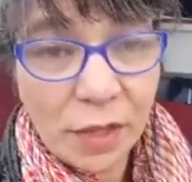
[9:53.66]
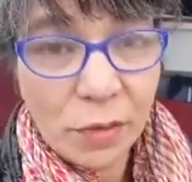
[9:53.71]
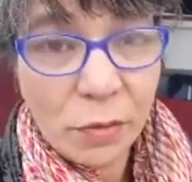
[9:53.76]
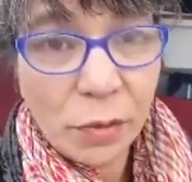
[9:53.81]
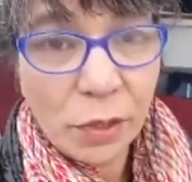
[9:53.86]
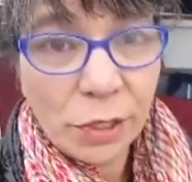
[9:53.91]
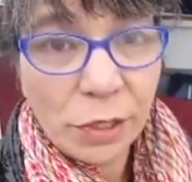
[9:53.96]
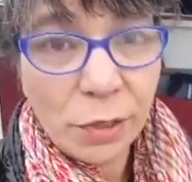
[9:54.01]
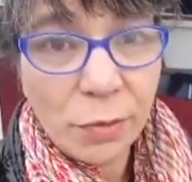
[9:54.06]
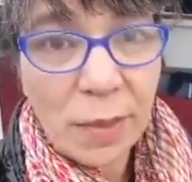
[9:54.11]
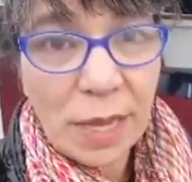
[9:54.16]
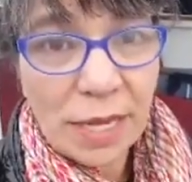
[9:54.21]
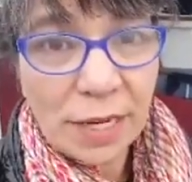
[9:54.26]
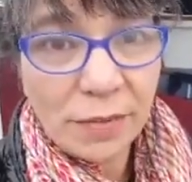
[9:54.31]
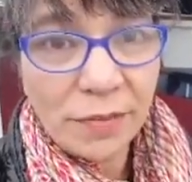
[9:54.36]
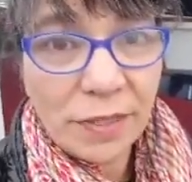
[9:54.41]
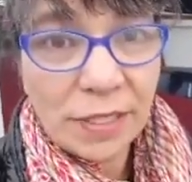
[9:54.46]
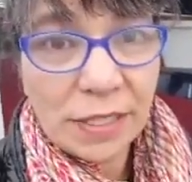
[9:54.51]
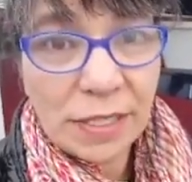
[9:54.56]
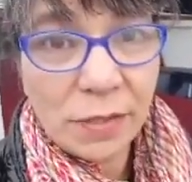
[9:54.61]
What are you
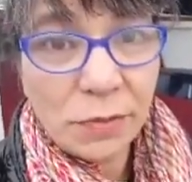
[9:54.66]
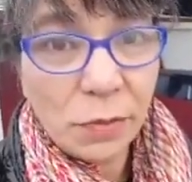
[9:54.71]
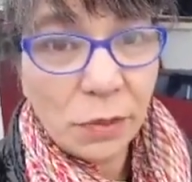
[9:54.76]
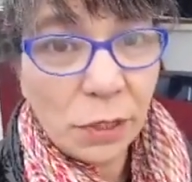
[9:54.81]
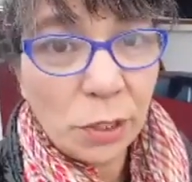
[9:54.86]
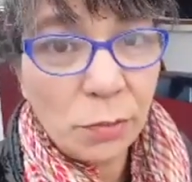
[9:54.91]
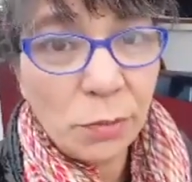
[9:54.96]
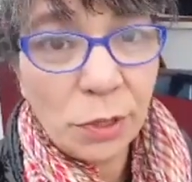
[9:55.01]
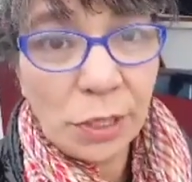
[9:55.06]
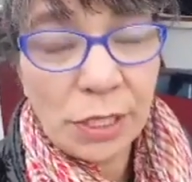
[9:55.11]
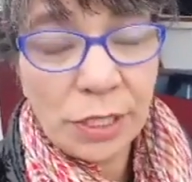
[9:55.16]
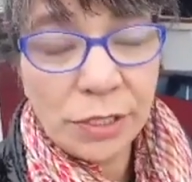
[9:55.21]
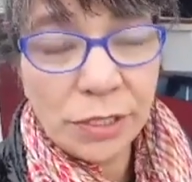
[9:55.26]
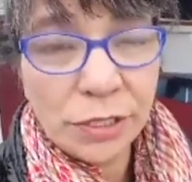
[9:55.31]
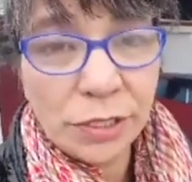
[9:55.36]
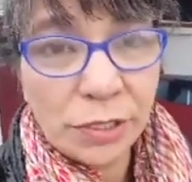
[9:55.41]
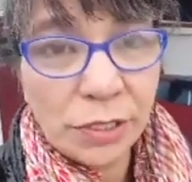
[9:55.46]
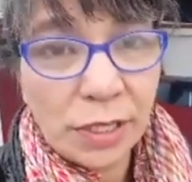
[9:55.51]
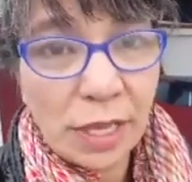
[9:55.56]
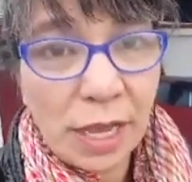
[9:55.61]
manifesting? What are you bringing
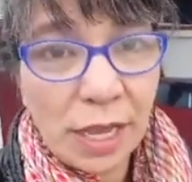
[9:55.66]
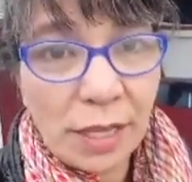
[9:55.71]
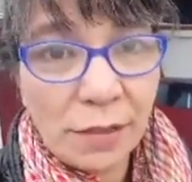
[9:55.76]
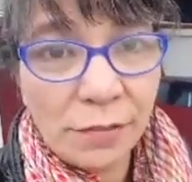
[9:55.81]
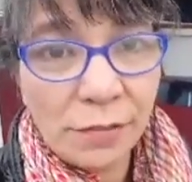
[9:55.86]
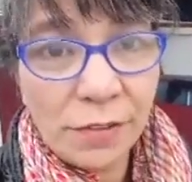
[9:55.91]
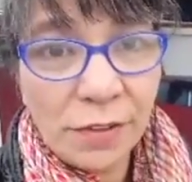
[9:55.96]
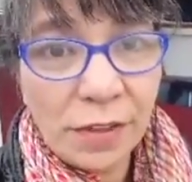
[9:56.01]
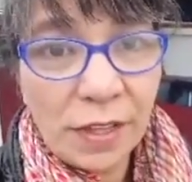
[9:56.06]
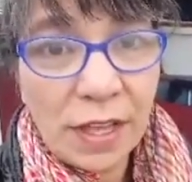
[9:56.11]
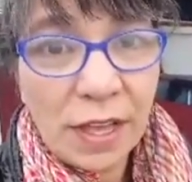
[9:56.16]
into your life?